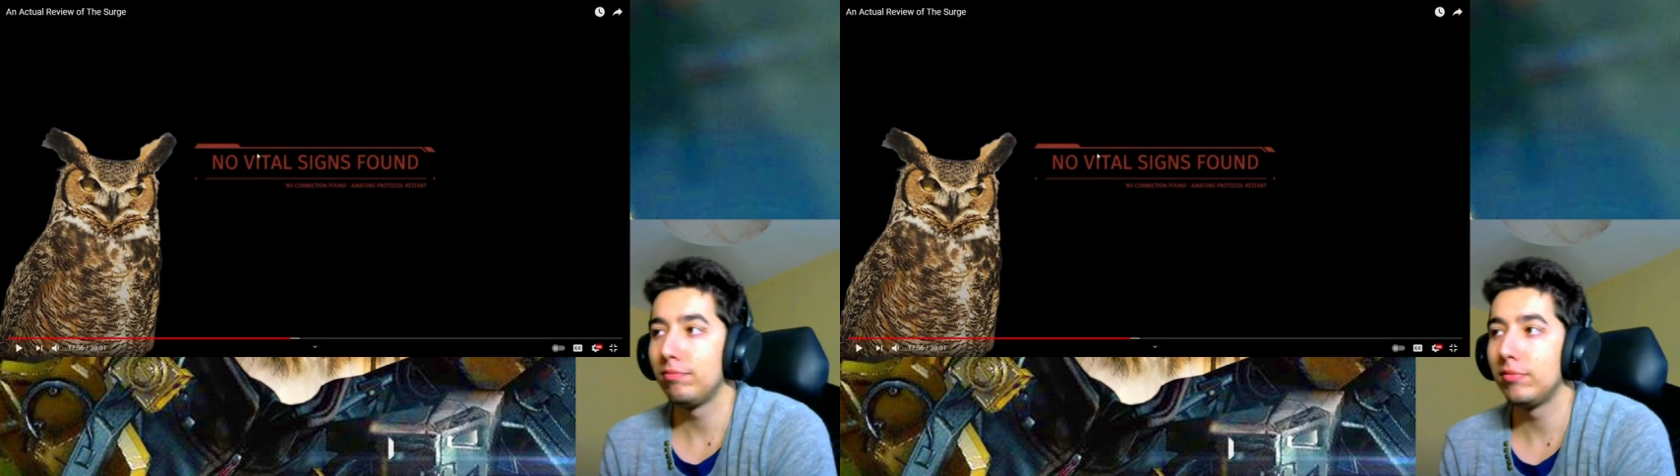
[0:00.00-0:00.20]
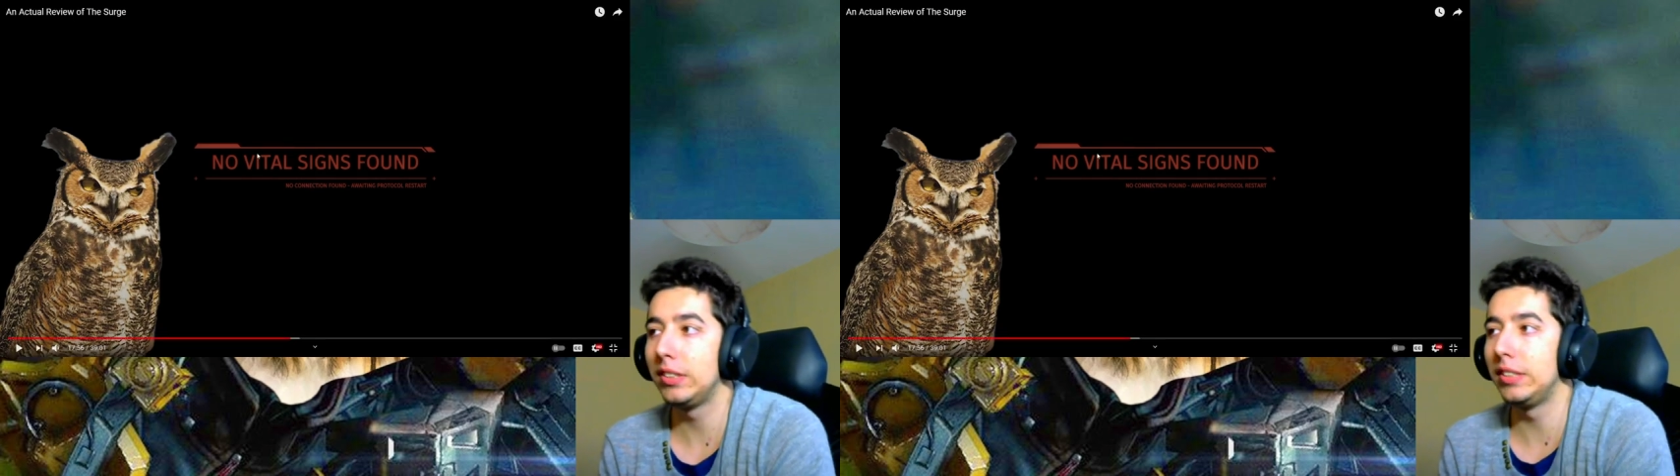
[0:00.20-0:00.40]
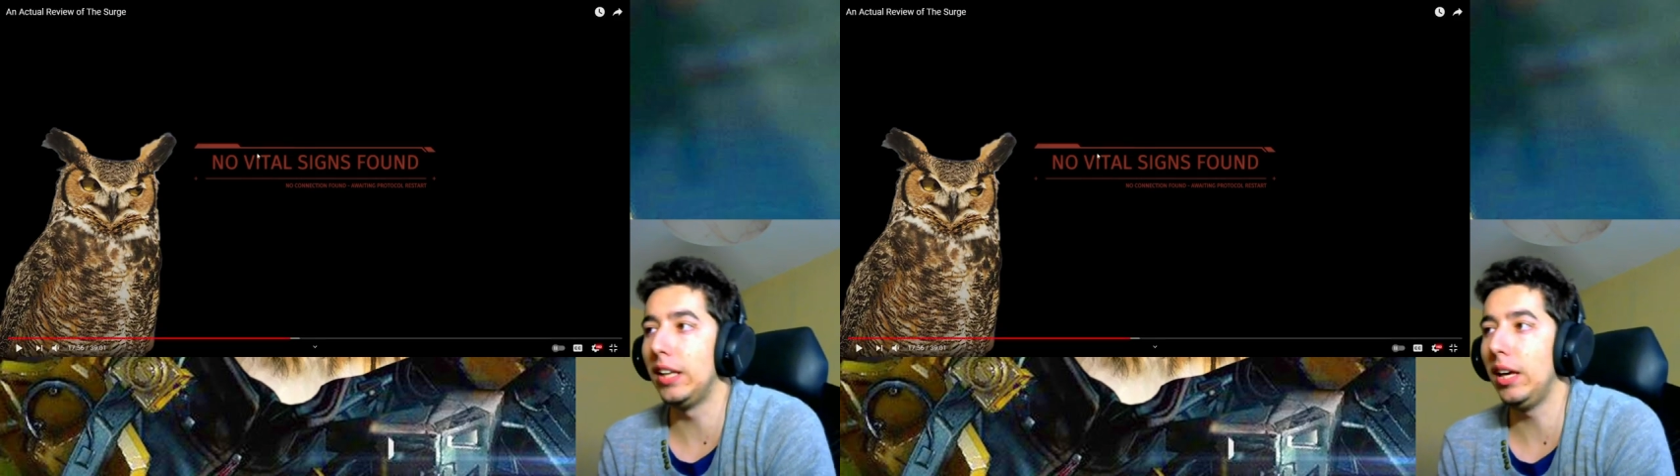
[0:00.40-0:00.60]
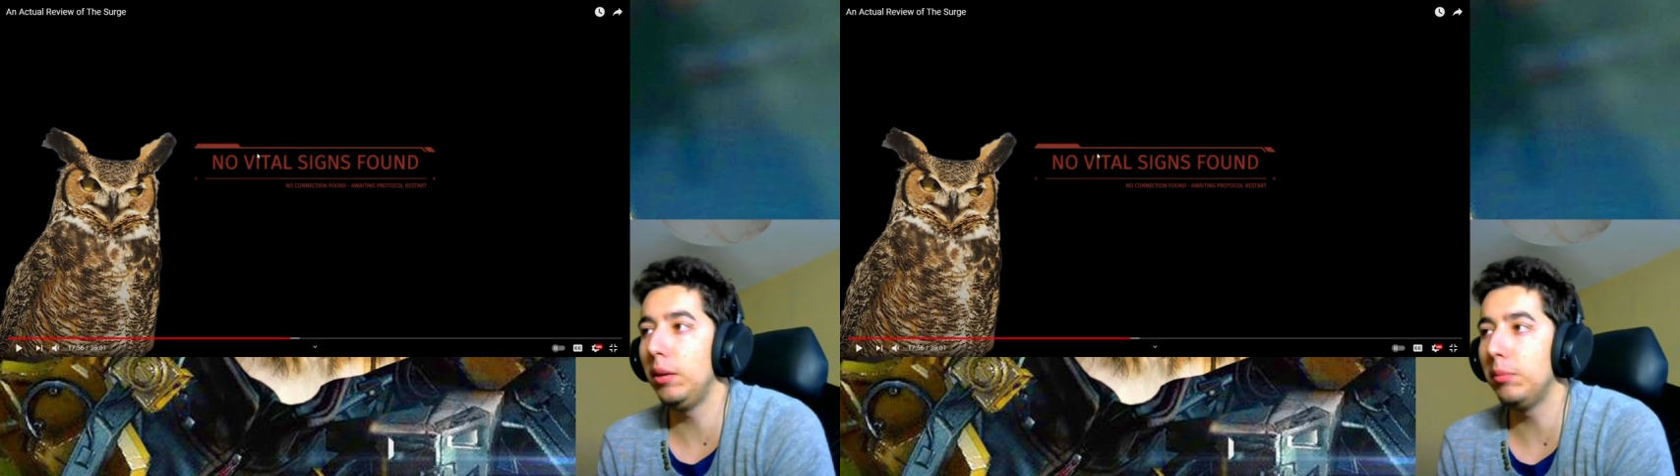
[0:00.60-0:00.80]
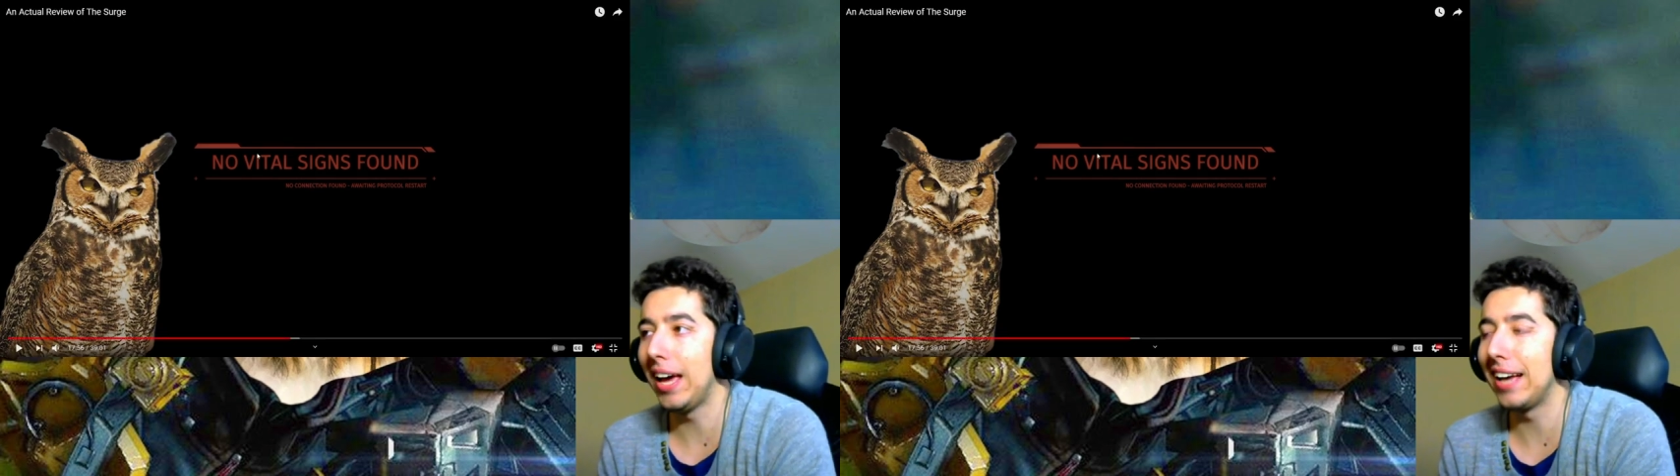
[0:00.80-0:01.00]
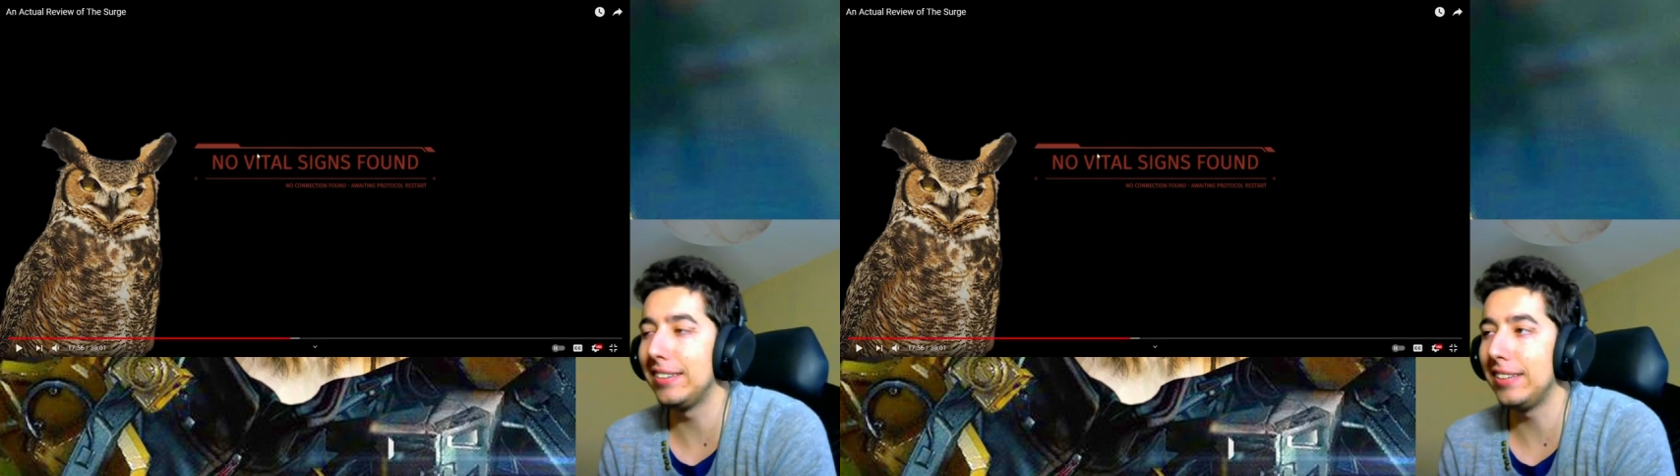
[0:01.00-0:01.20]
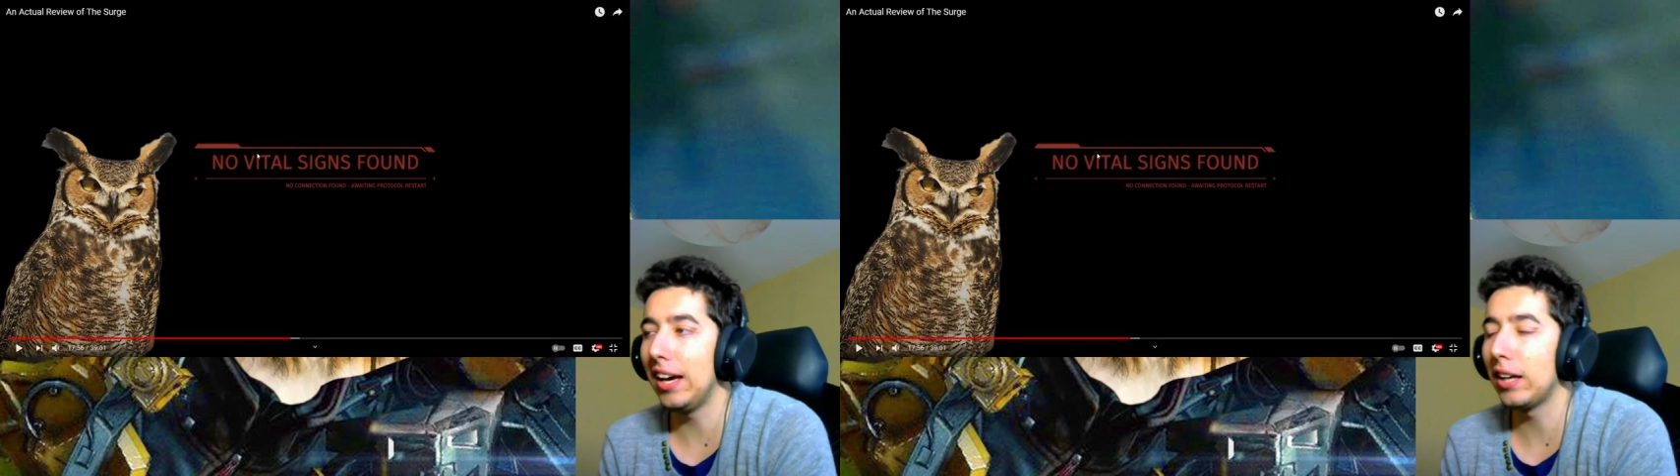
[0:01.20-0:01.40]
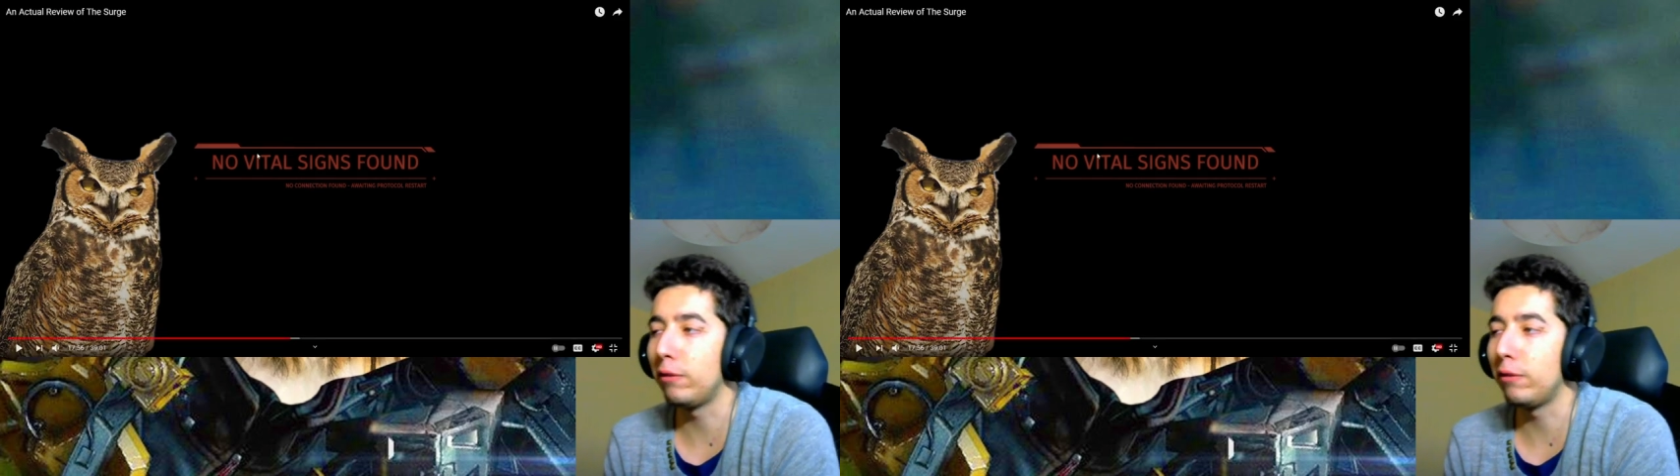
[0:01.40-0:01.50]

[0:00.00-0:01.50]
same exact